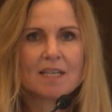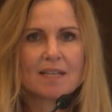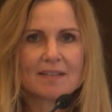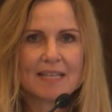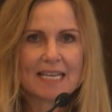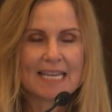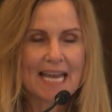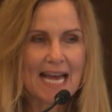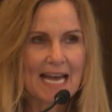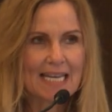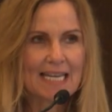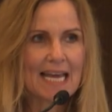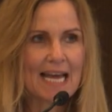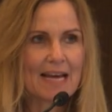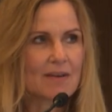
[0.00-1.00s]
They can
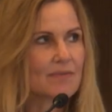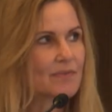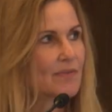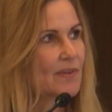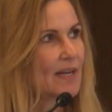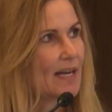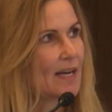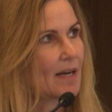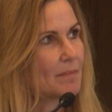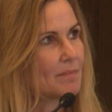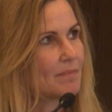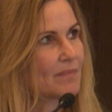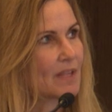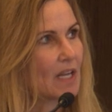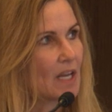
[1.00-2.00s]
have
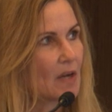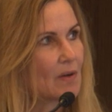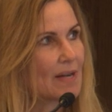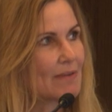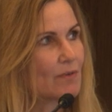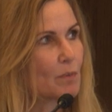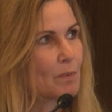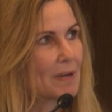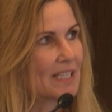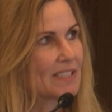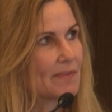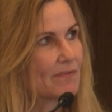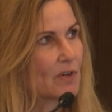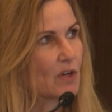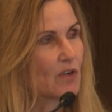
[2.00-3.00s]
low-level blood
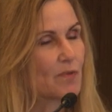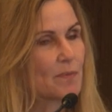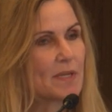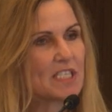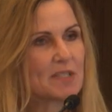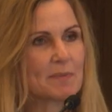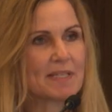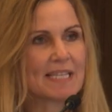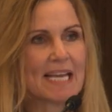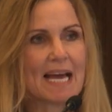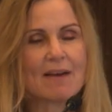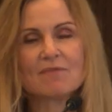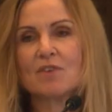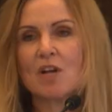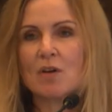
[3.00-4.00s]
involvement, but they
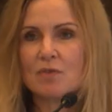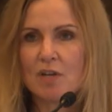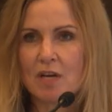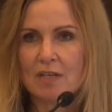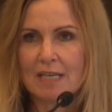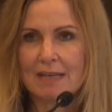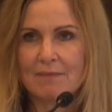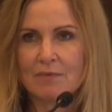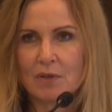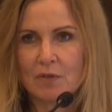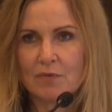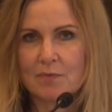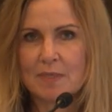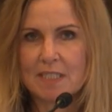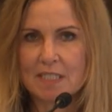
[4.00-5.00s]
have no nodal
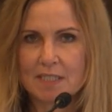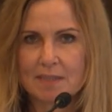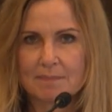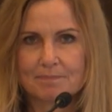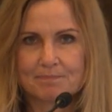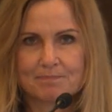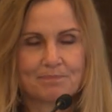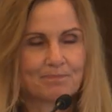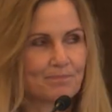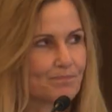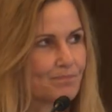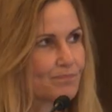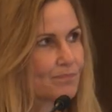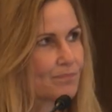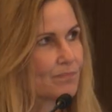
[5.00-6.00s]
involvement.
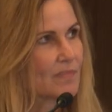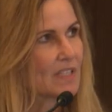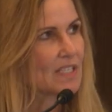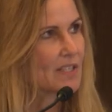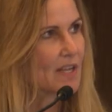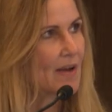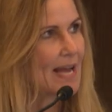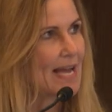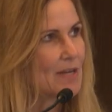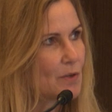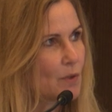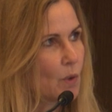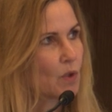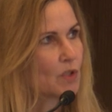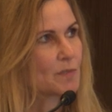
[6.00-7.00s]
So
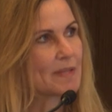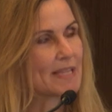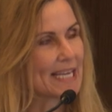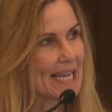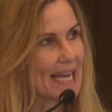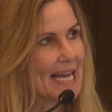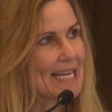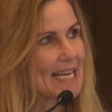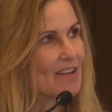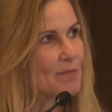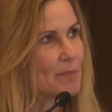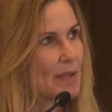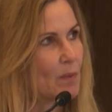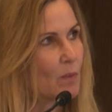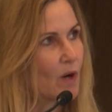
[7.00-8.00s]
N0, but they can have
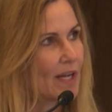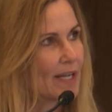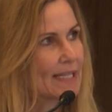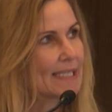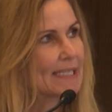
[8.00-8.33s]
B1.